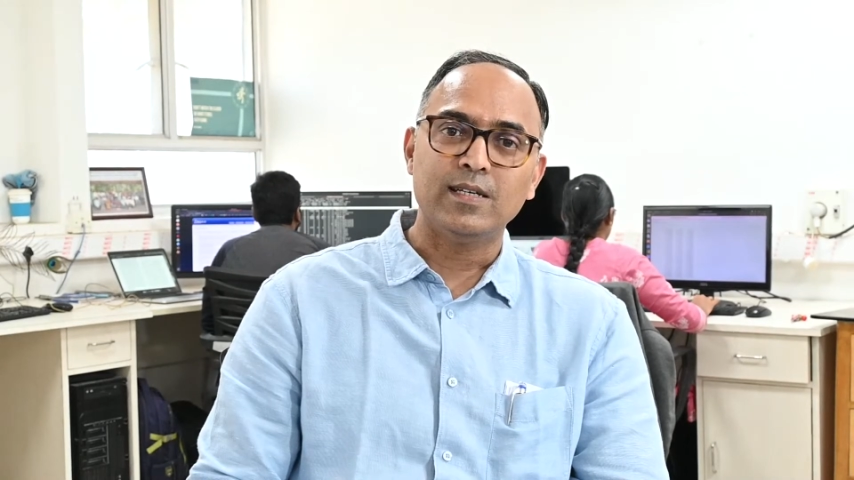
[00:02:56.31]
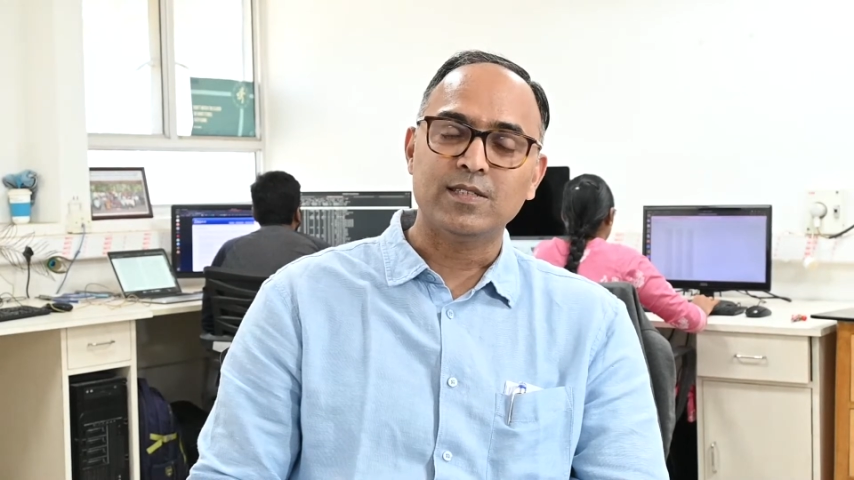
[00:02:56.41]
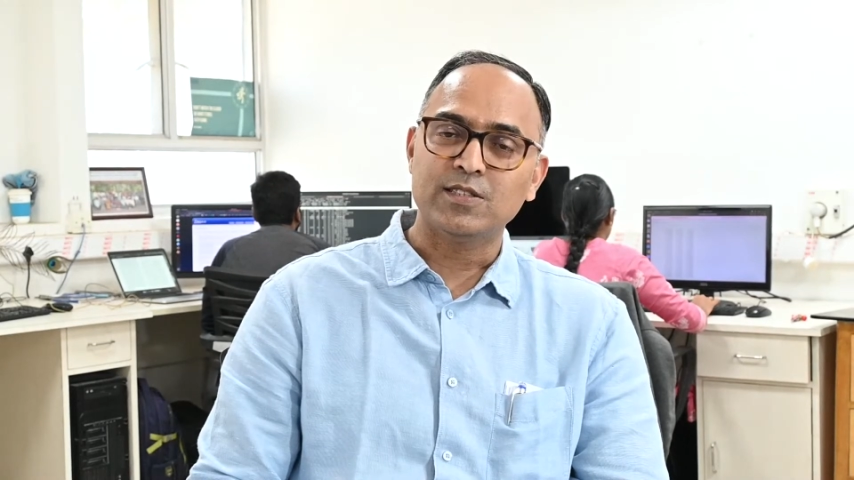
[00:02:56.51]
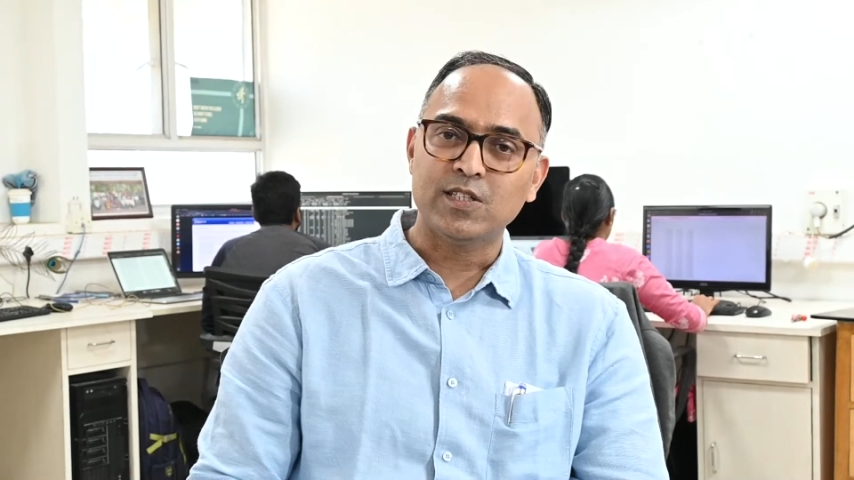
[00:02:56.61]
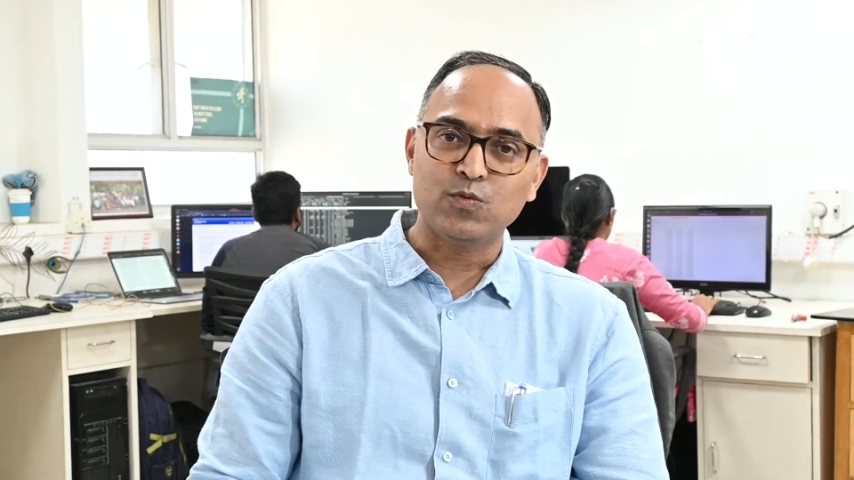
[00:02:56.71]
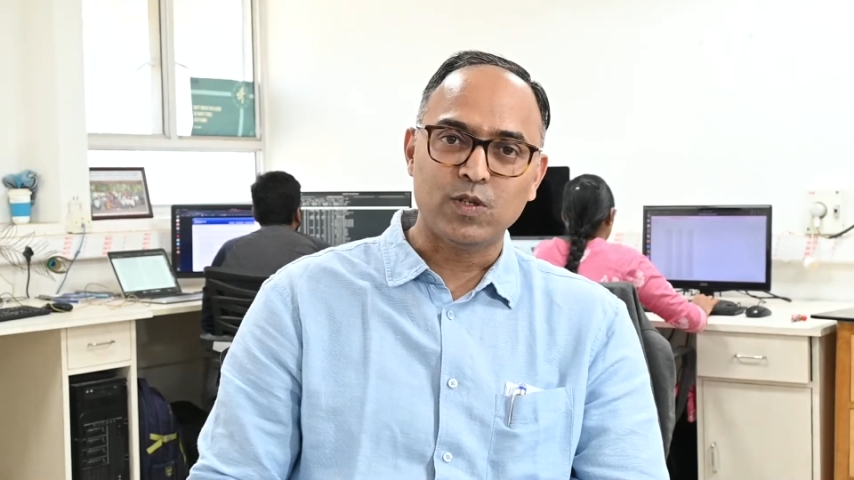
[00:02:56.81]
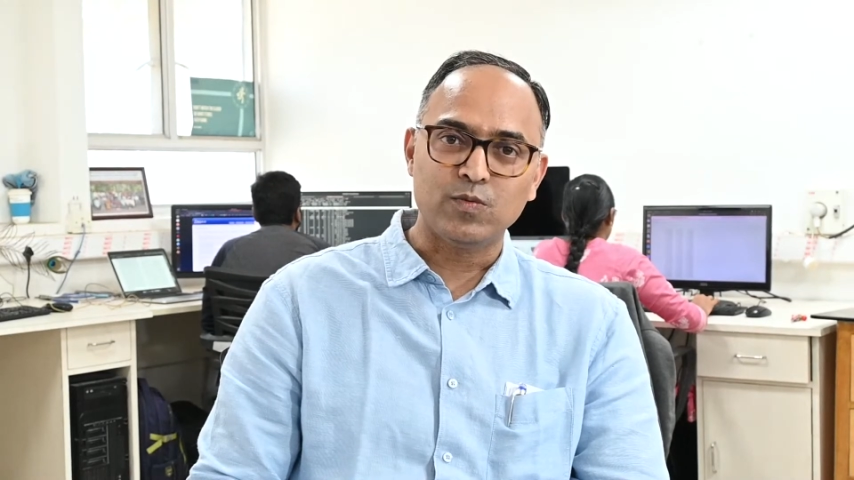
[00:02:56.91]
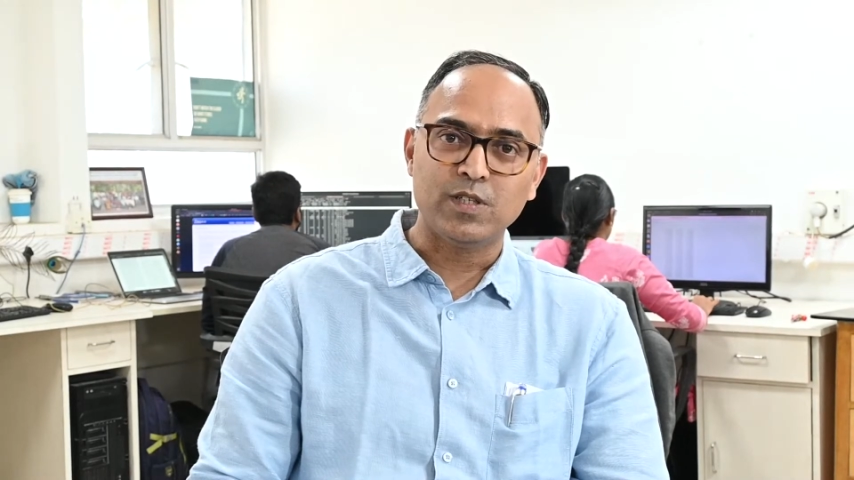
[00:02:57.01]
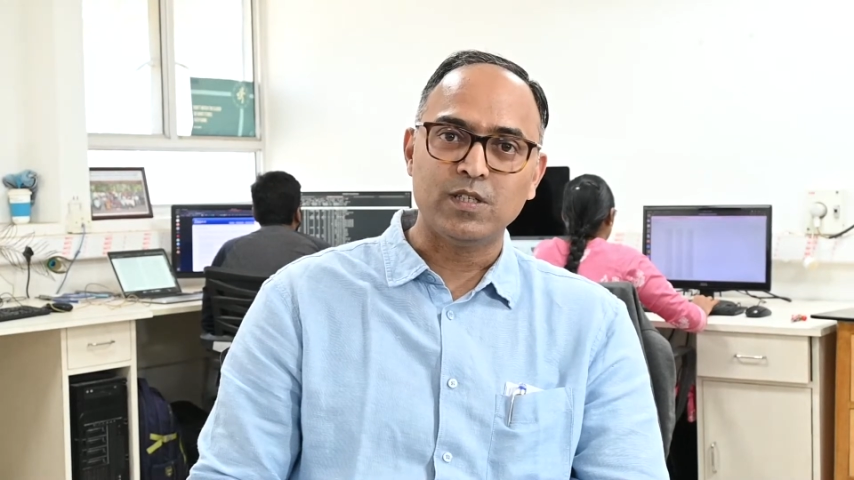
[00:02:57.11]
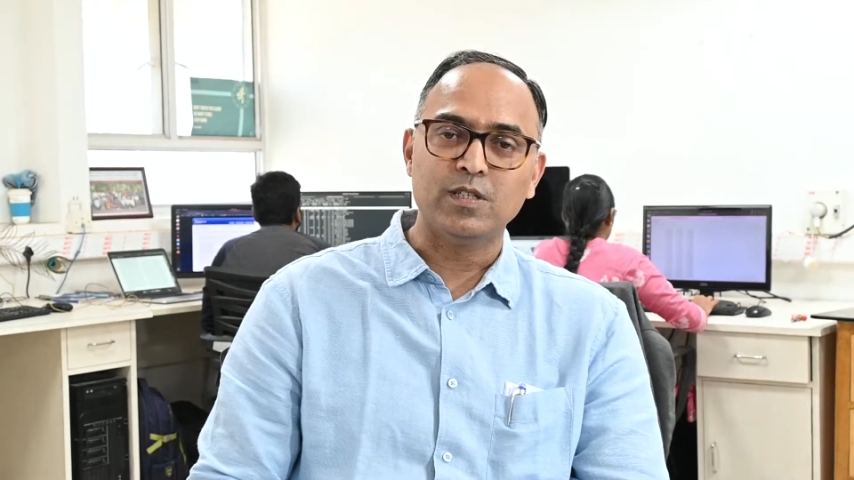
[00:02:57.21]
such as
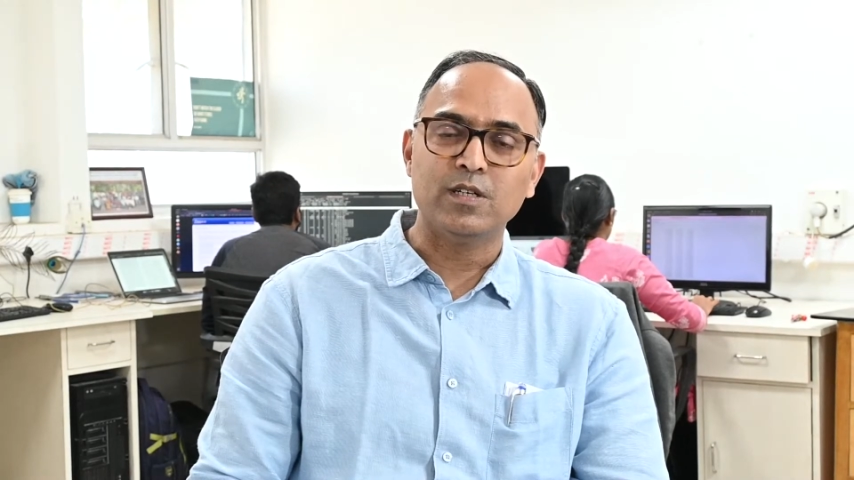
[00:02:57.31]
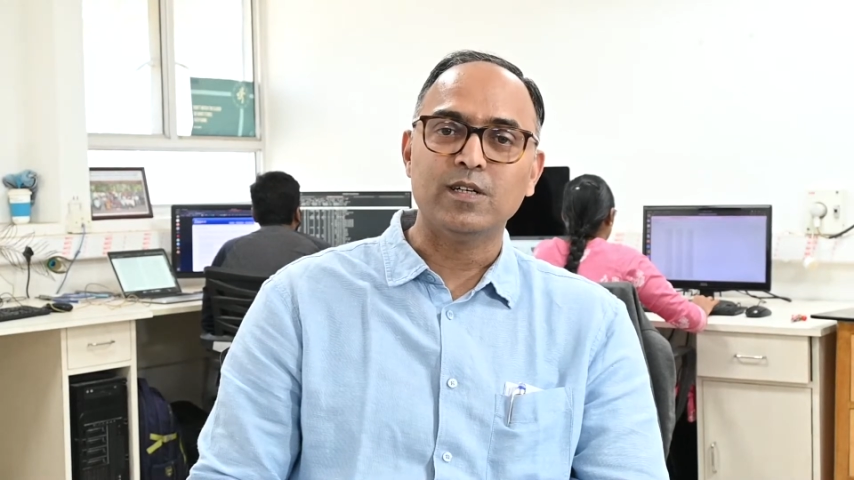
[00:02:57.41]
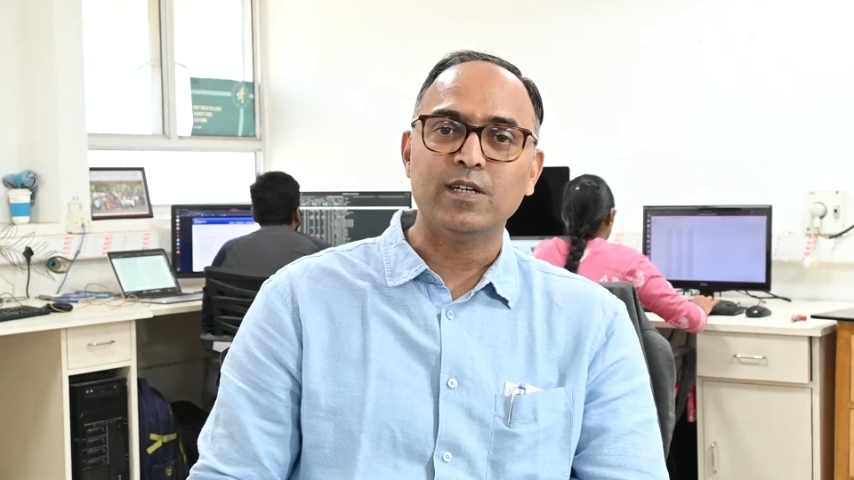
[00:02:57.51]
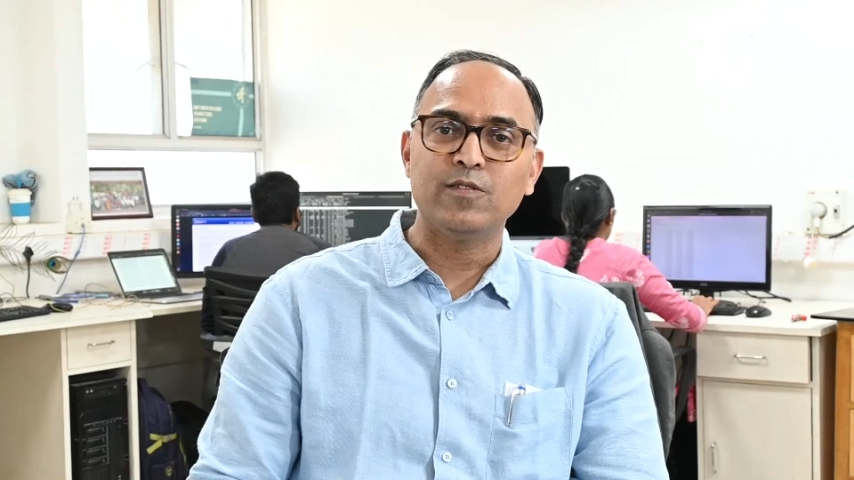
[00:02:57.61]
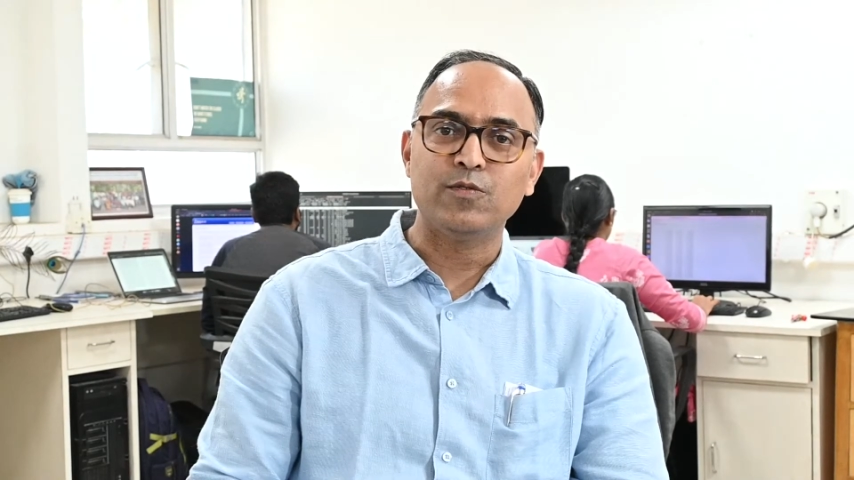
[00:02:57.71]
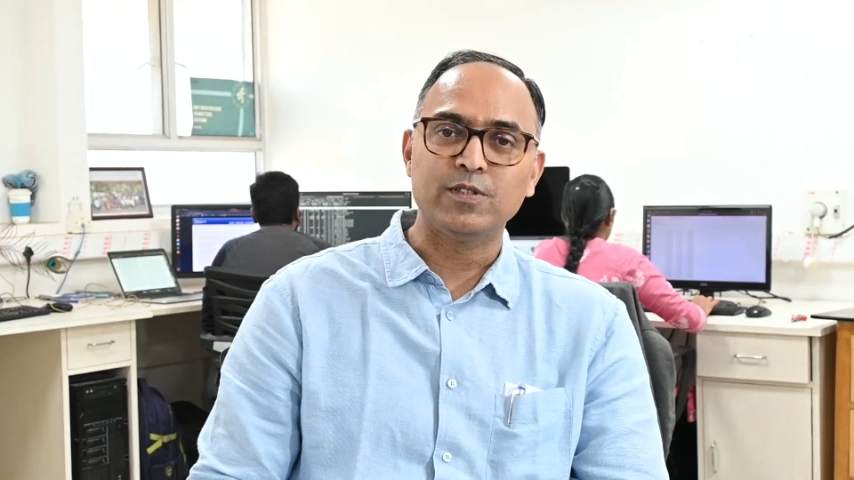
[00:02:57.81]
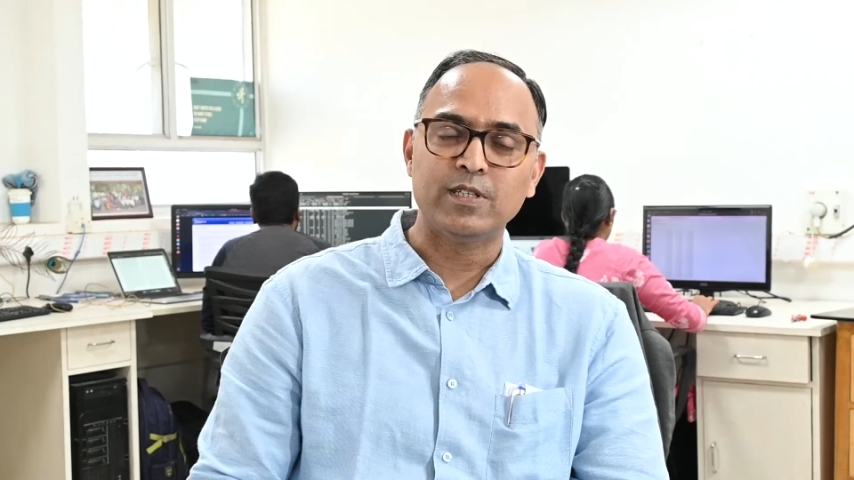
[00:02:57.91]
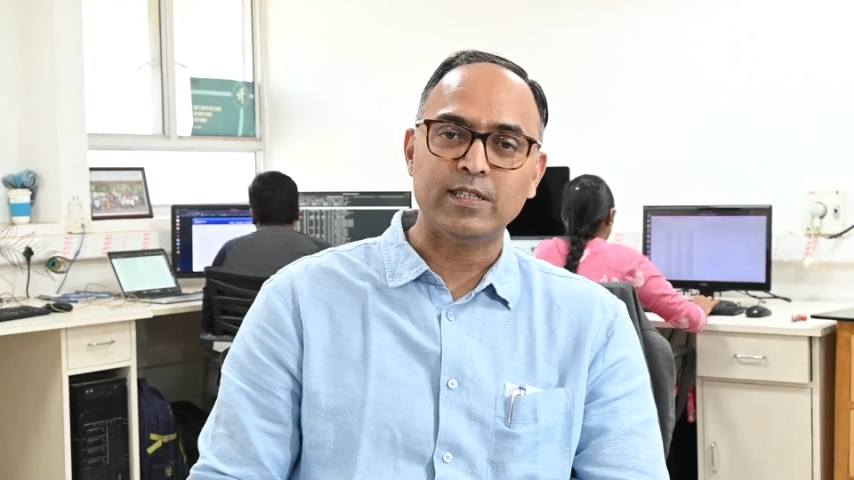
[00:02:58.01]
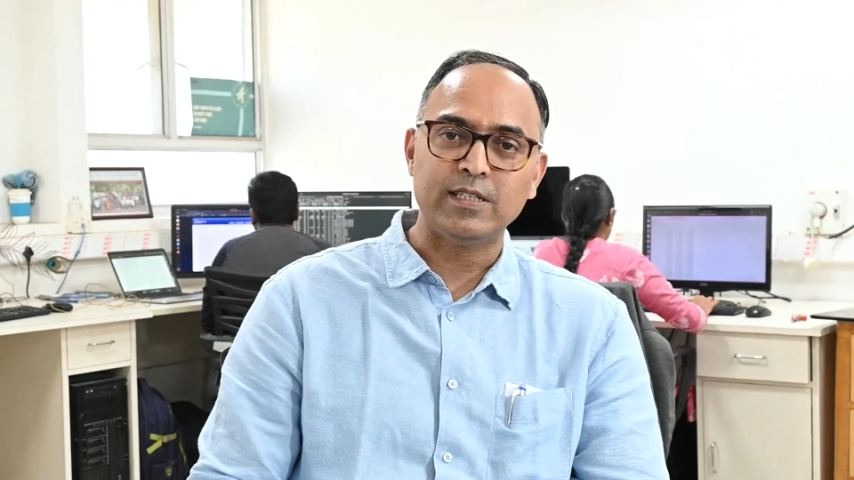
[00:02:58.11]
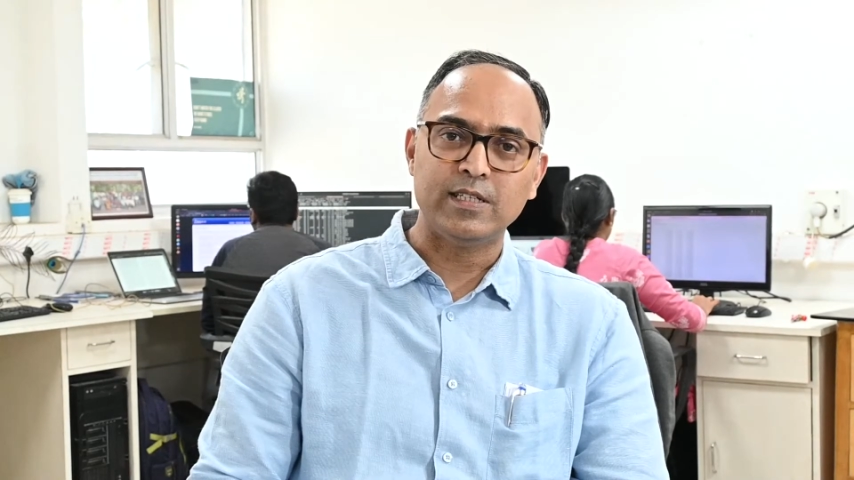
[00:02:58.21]
what we have recently